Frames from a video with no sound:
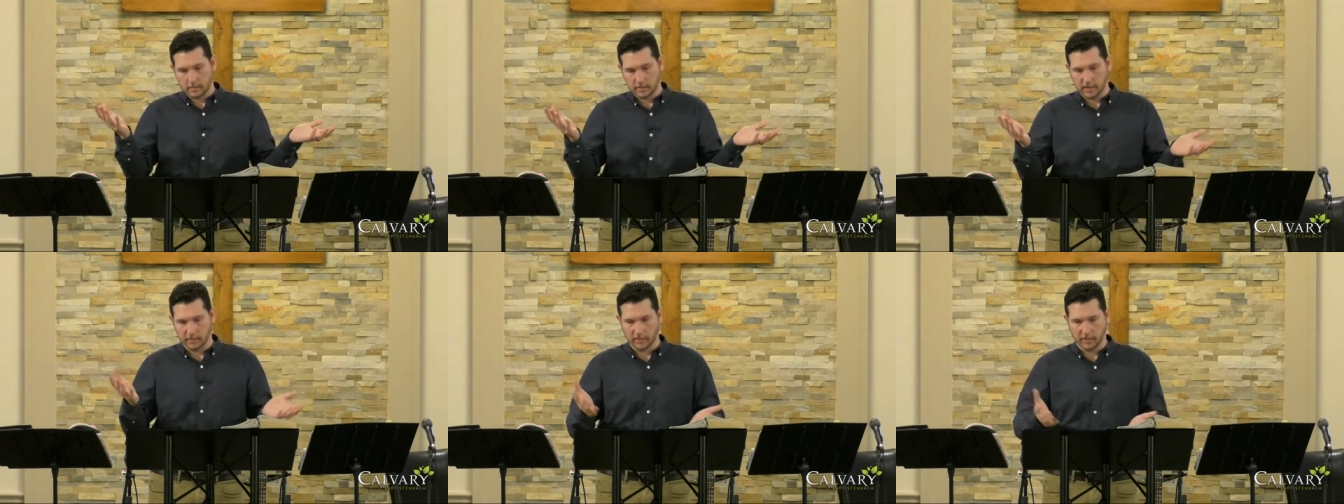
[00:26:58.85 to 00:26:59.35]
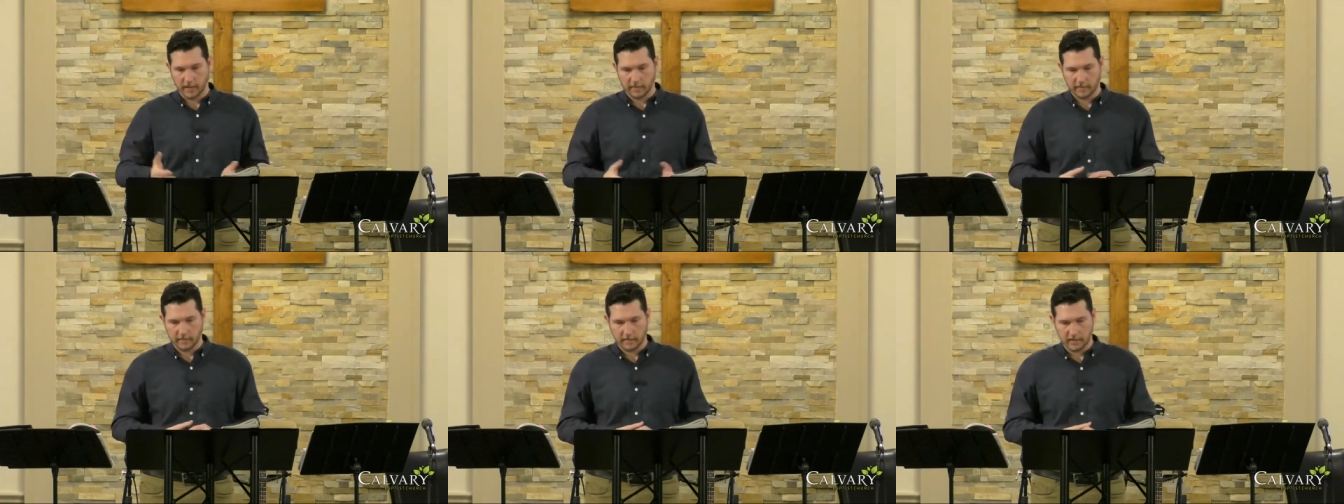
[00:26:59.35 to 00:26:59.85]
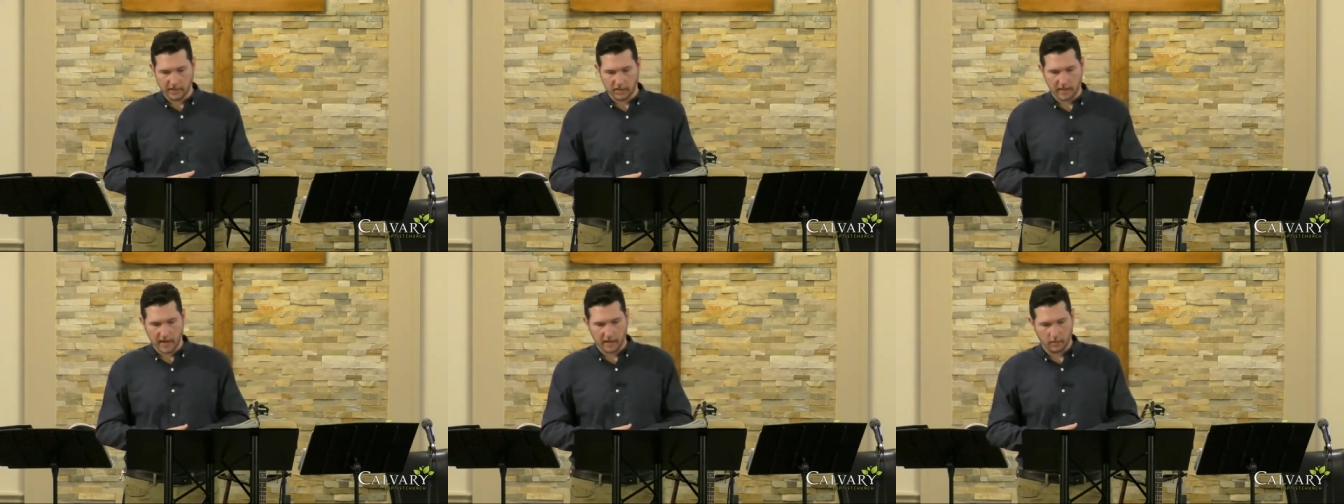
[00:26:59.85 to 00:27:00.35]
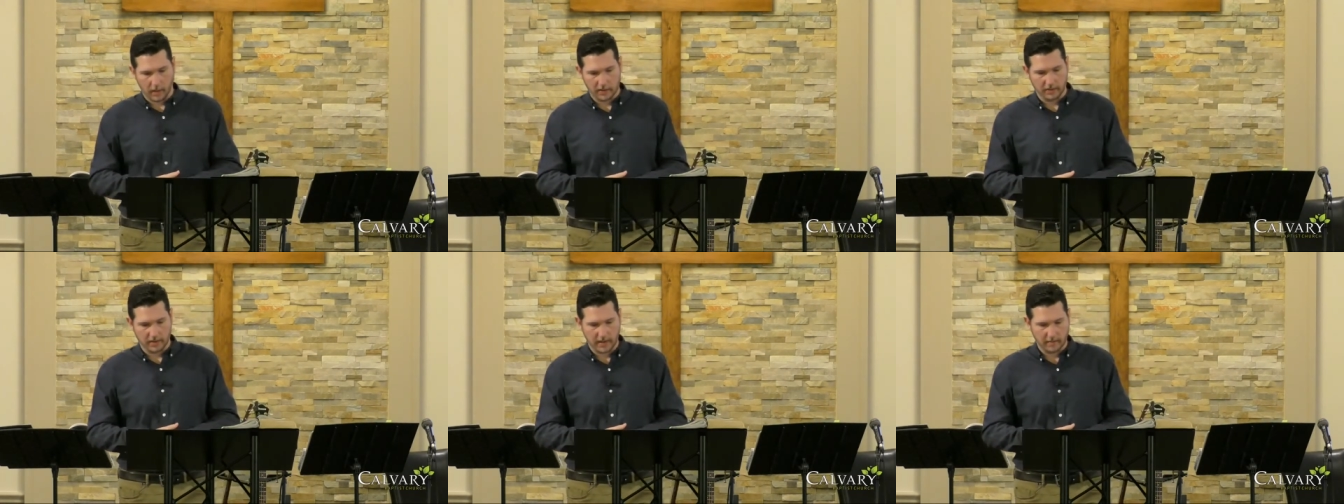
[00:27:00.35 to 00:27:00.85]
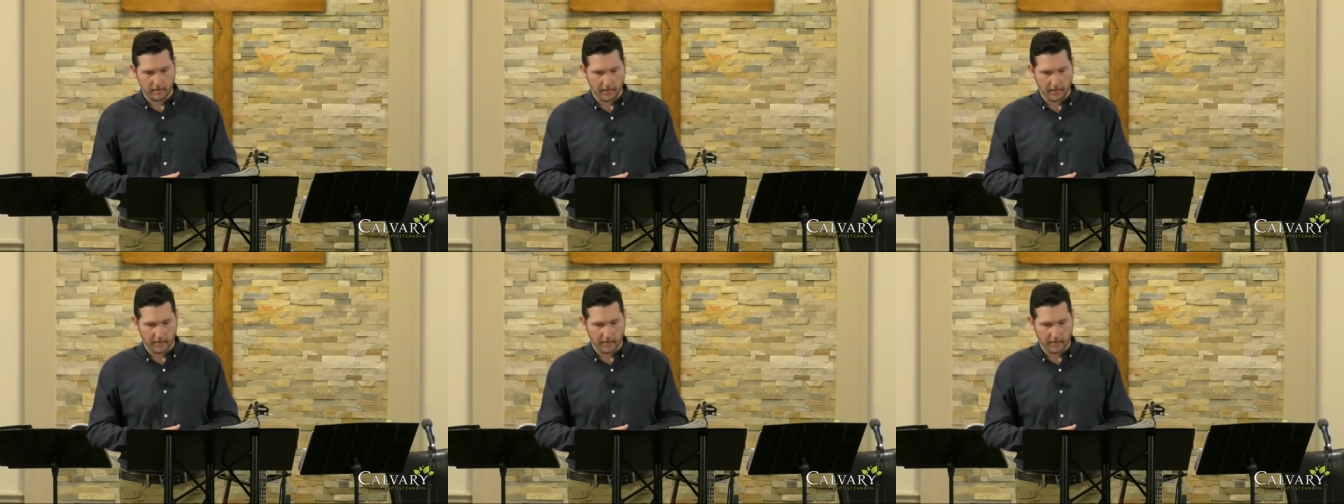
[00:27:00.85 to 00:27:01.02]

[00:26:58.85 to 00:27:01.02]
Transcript: Simple enough. Set your path, watch your step.